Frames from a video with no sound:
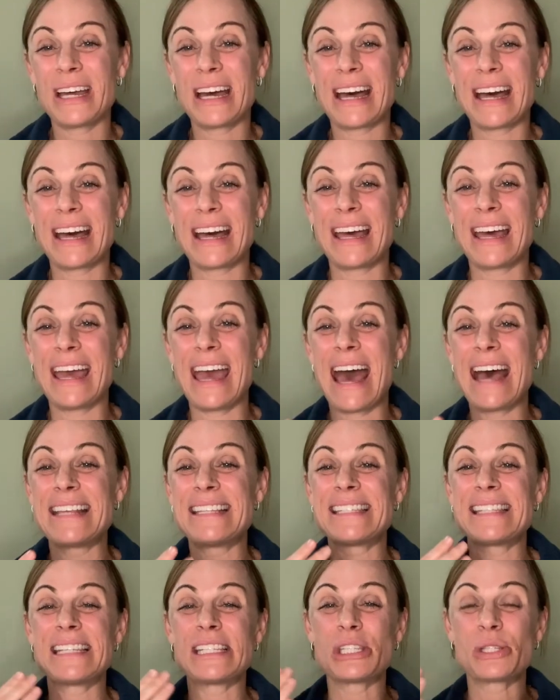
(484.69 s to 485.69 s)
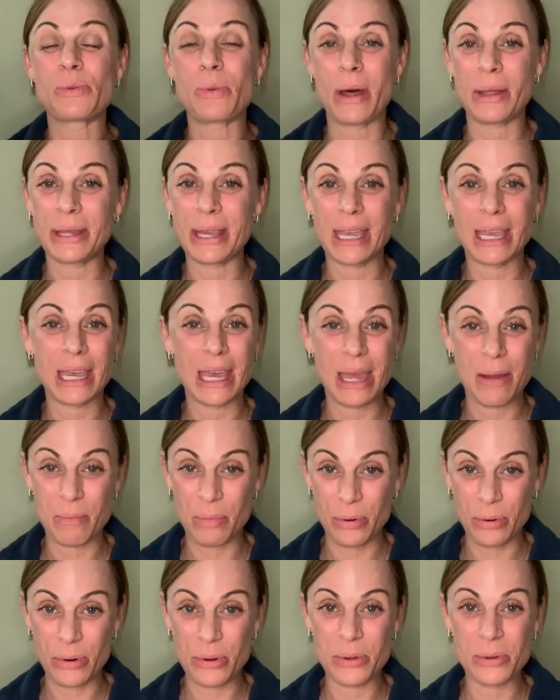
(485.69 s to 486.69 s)
As the swelling
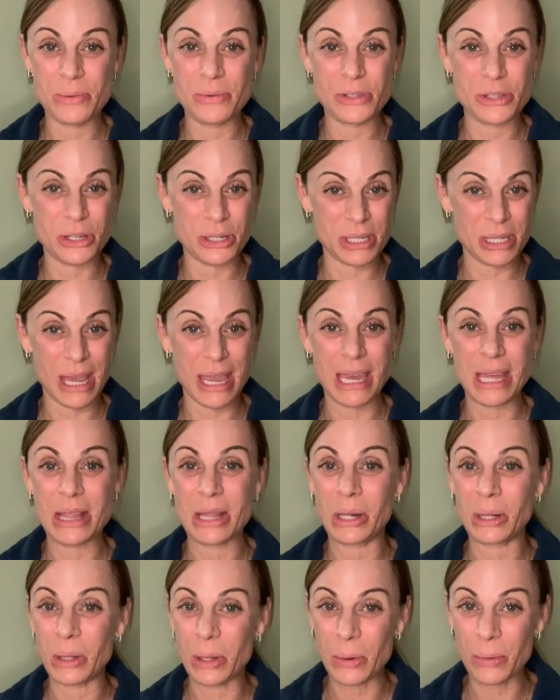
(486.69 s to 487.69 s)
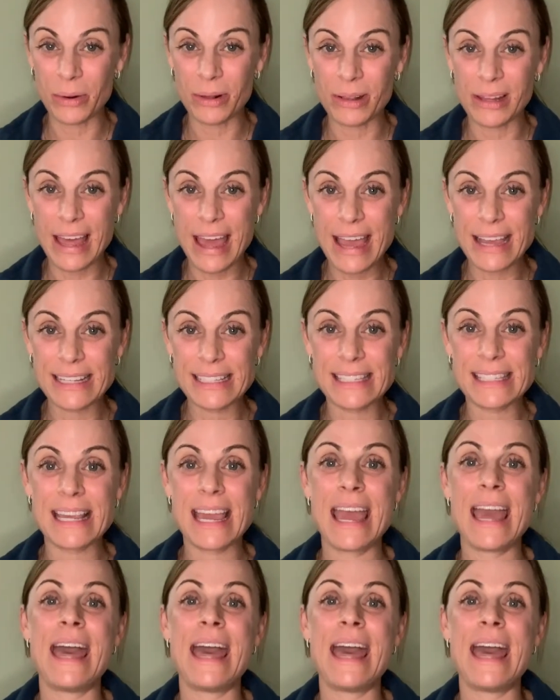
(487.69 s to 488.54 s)
improves, just like in the lower legs,